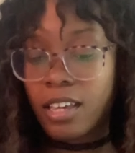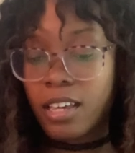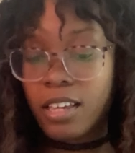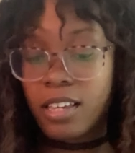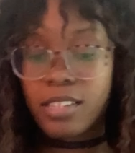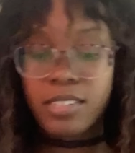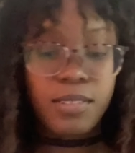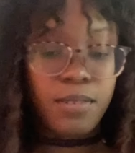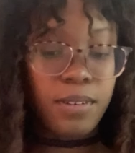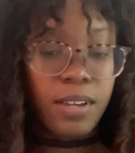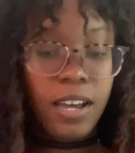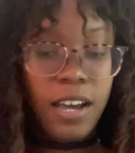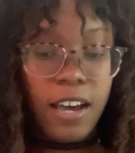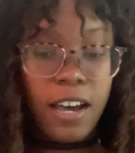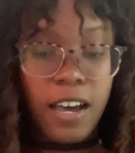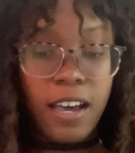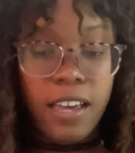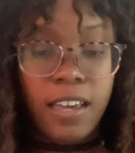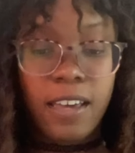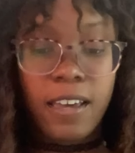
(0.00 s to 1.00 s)
So yeah.
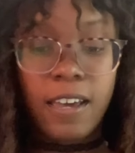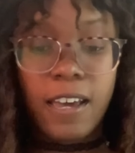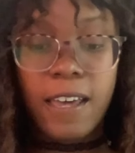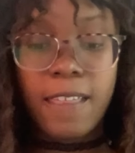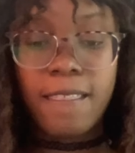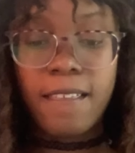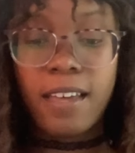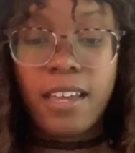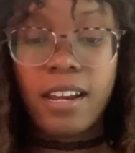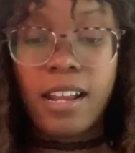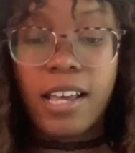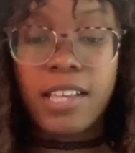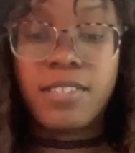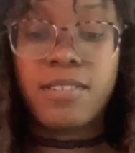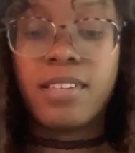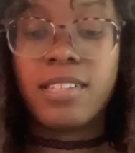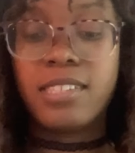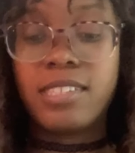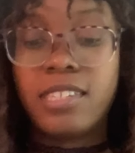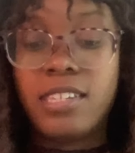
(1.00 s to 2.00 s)
And then as
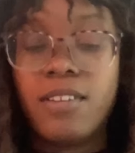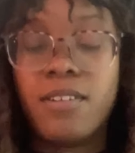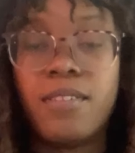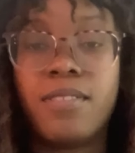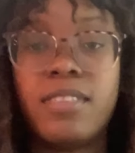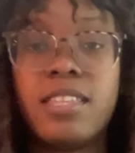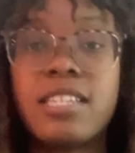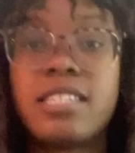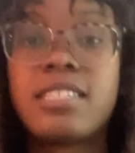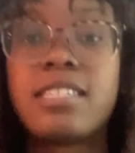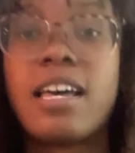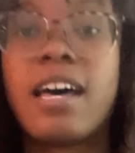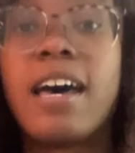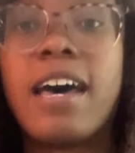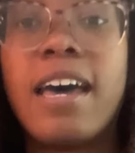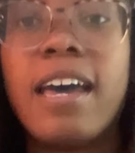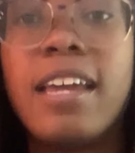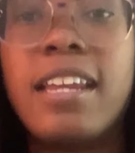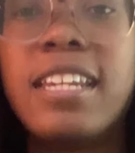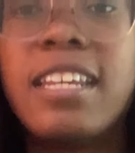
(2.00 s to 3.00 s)
you can see on this
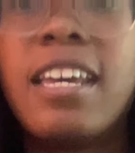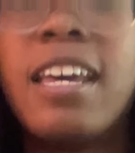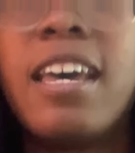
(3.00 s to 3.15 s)
side,